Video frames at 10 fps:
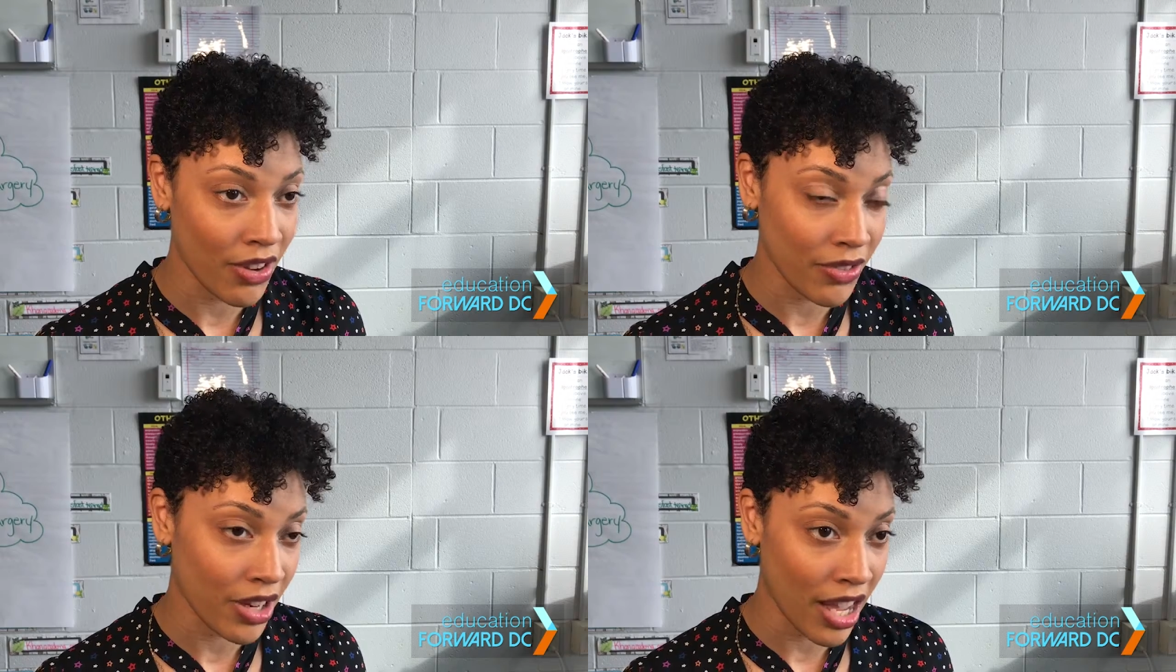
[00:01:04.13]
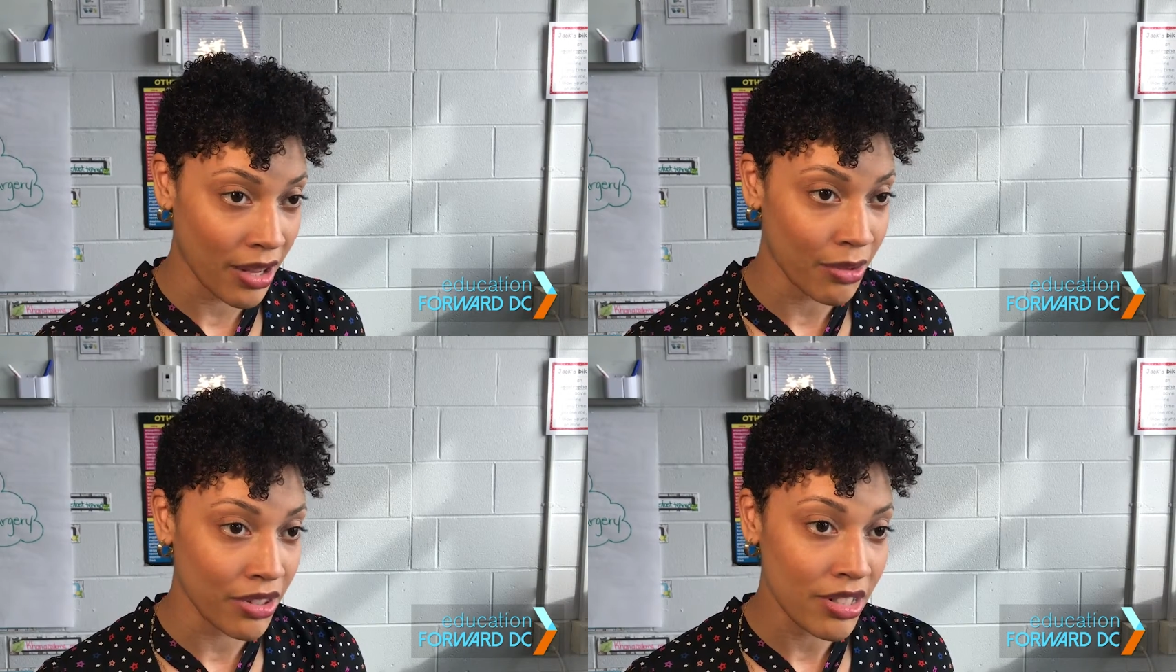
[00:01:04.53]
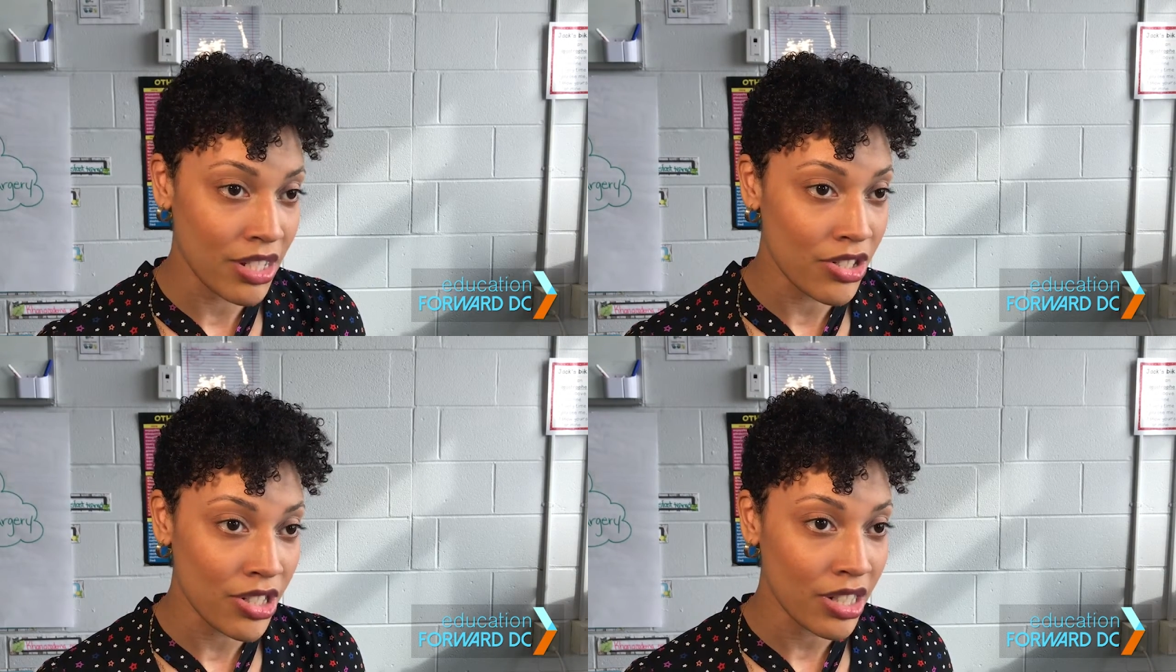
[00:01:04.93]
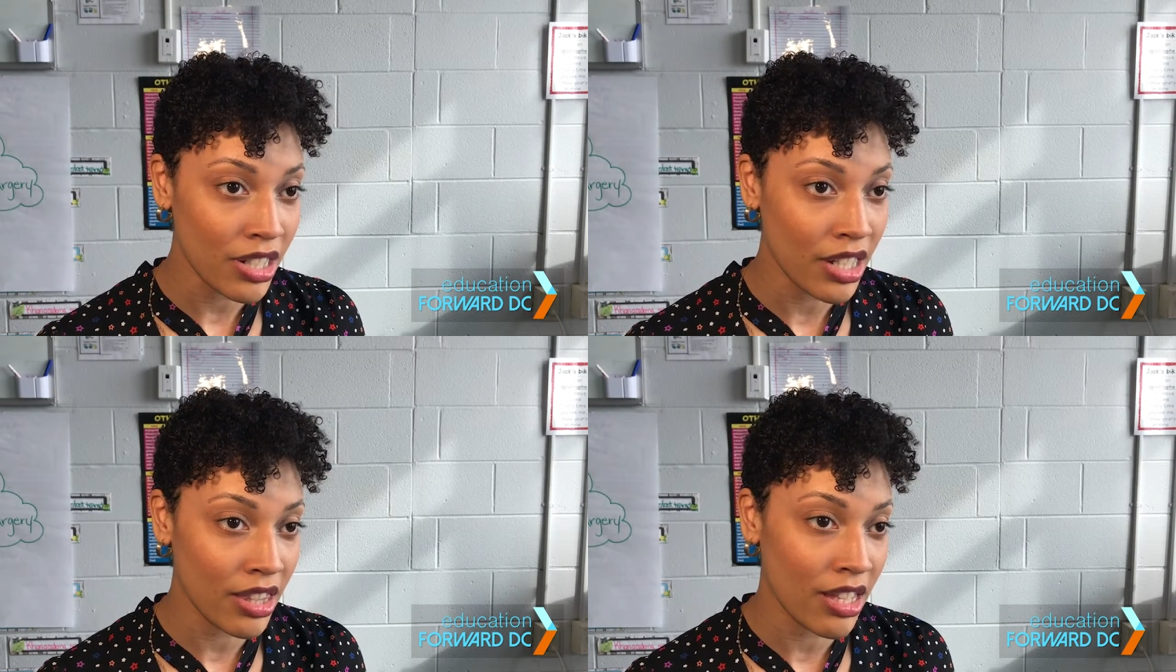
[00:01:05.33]
ever had with a teacher,
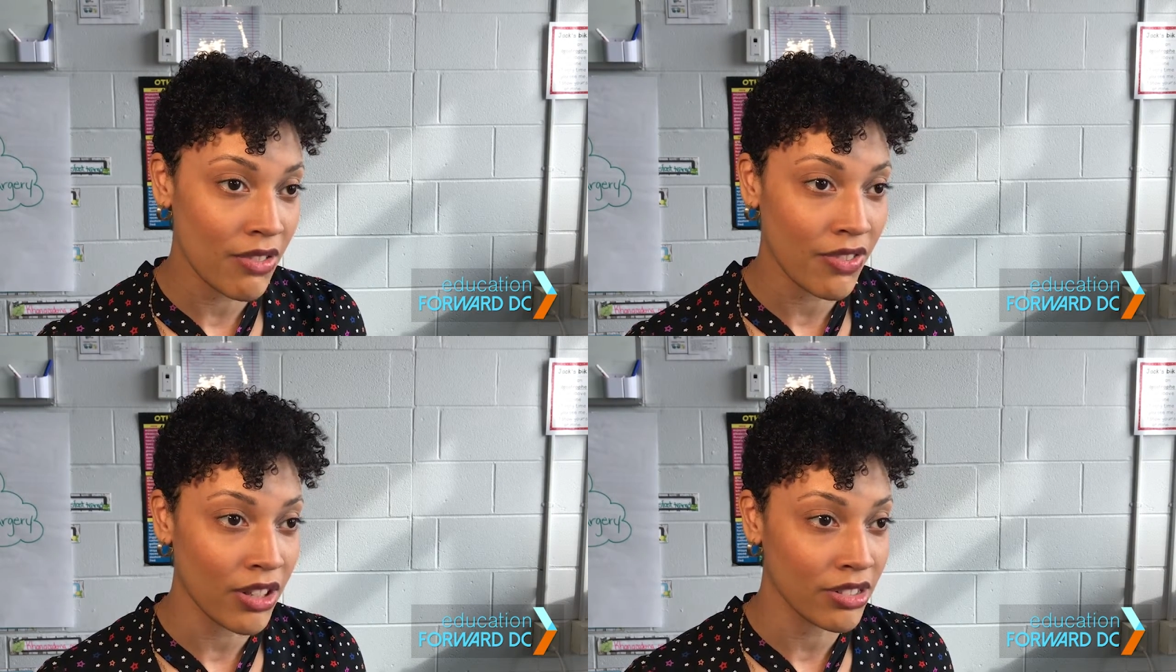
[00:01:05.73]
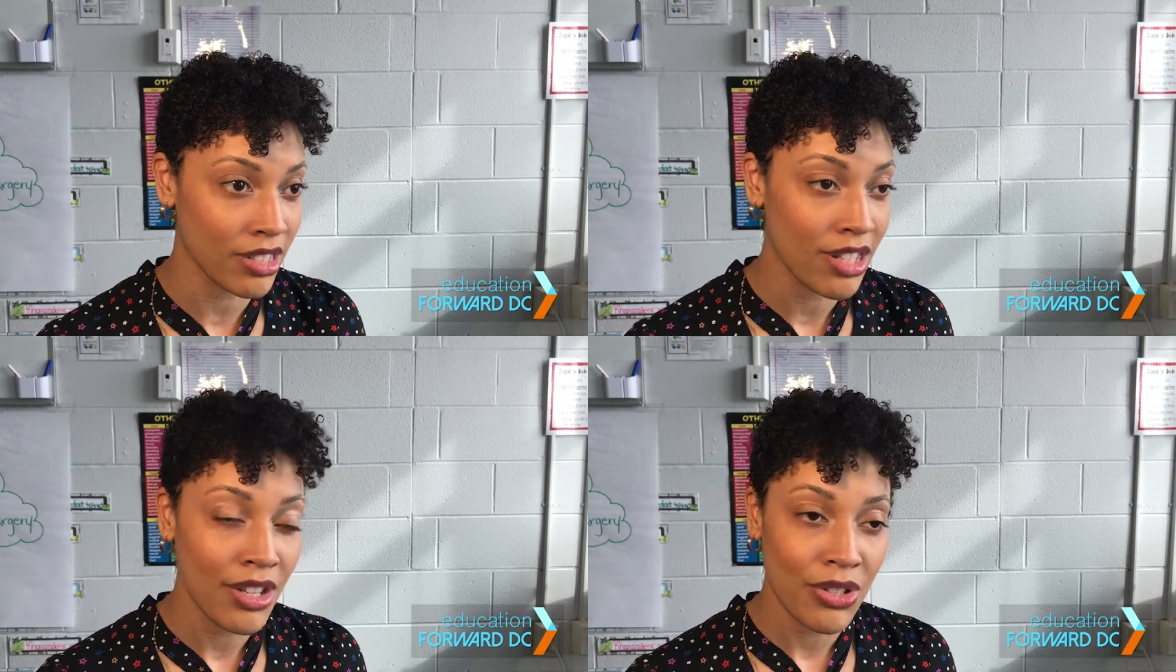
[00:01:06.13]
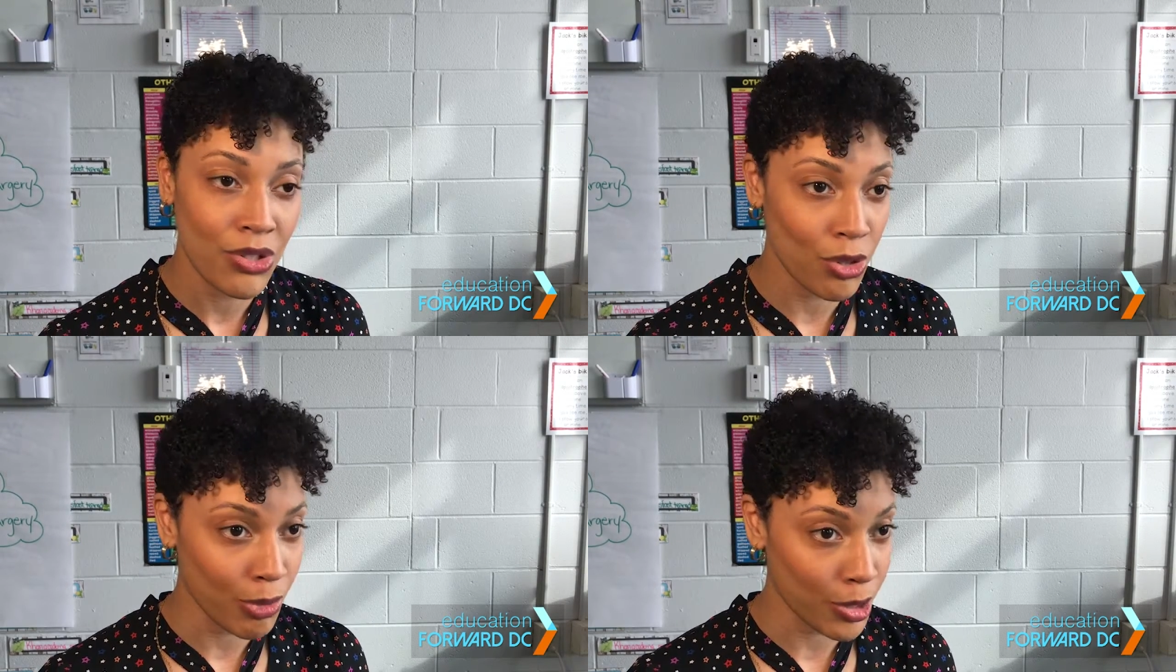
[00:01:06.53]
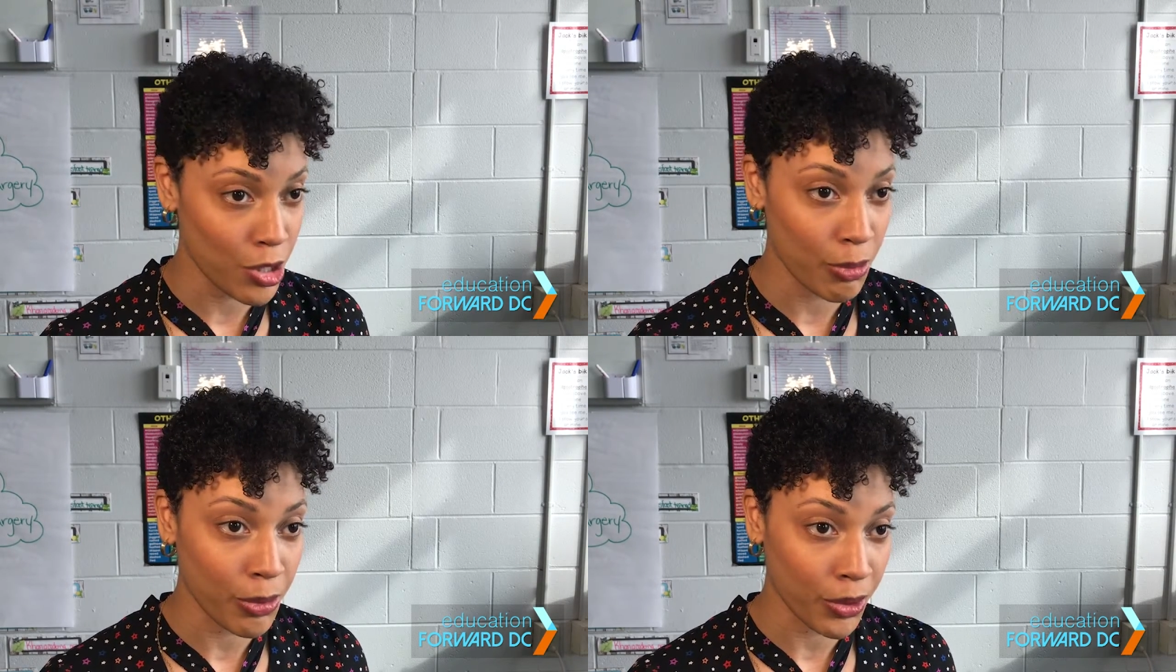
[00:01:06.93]
and they felt super
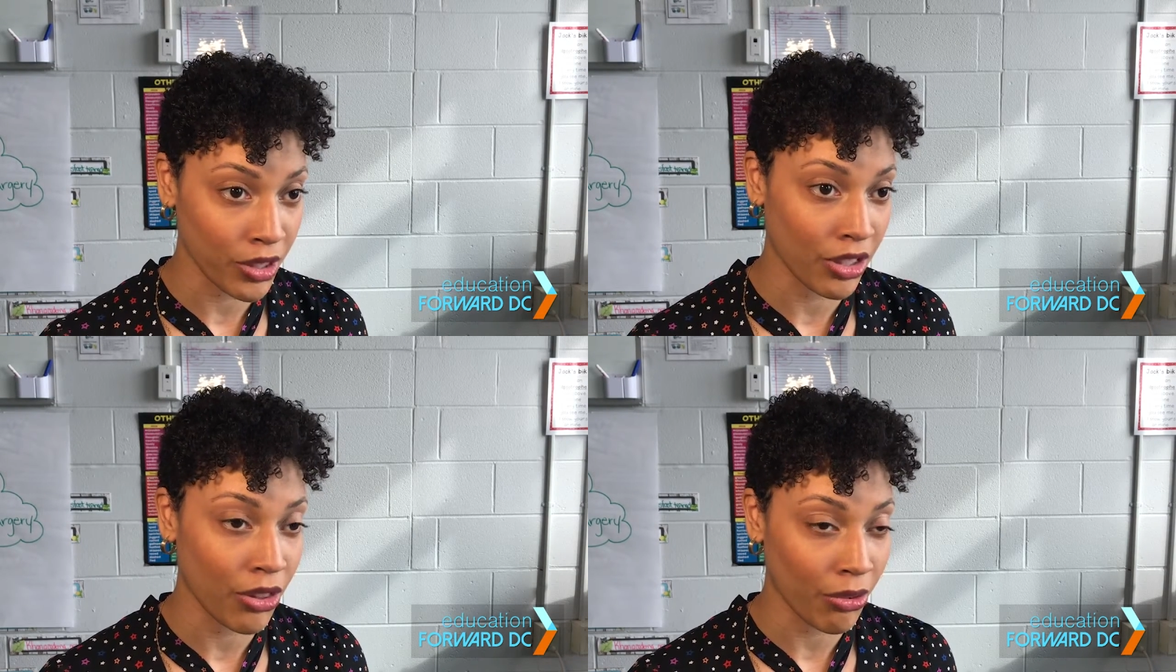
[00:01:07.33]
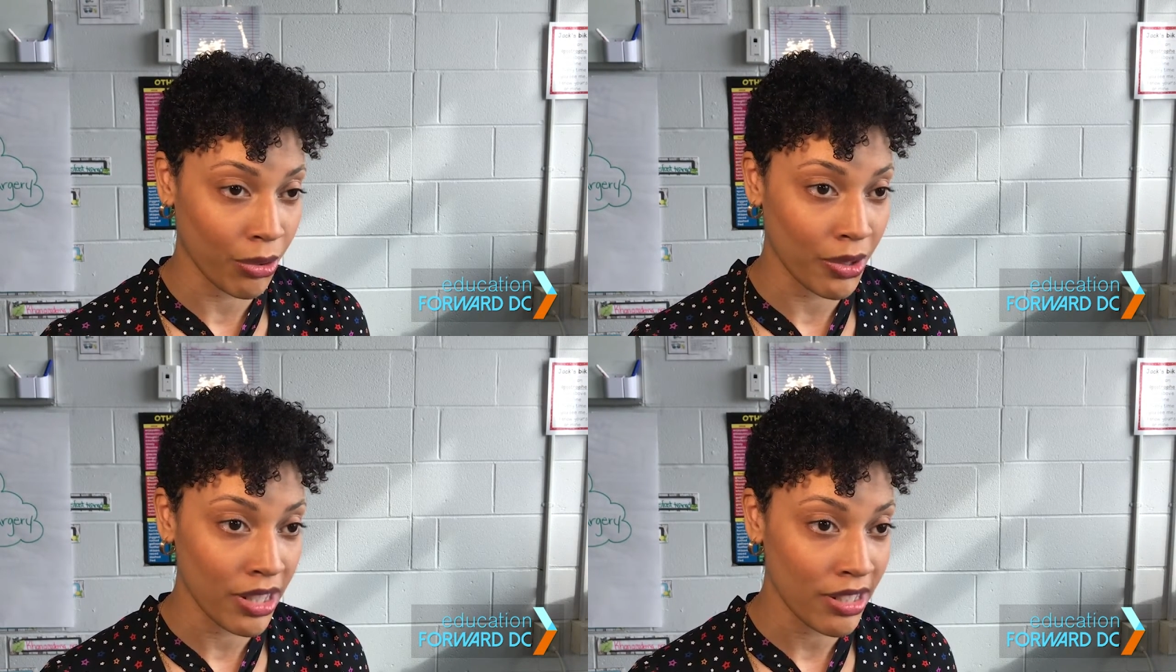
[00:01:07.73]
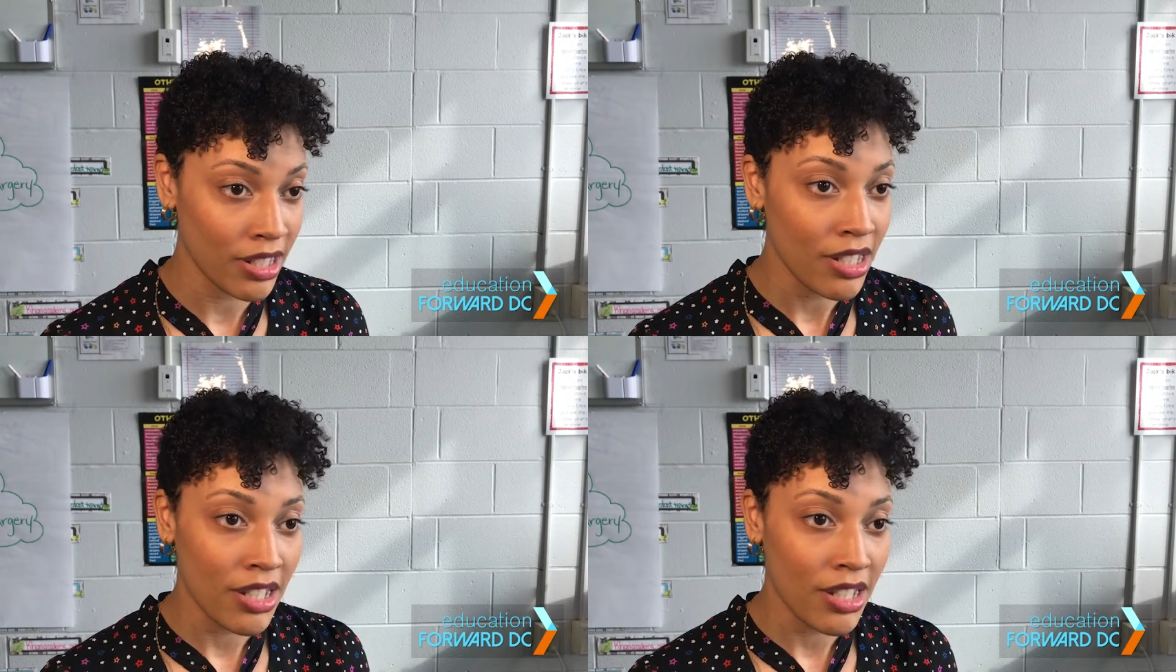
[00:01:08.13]
supported through it.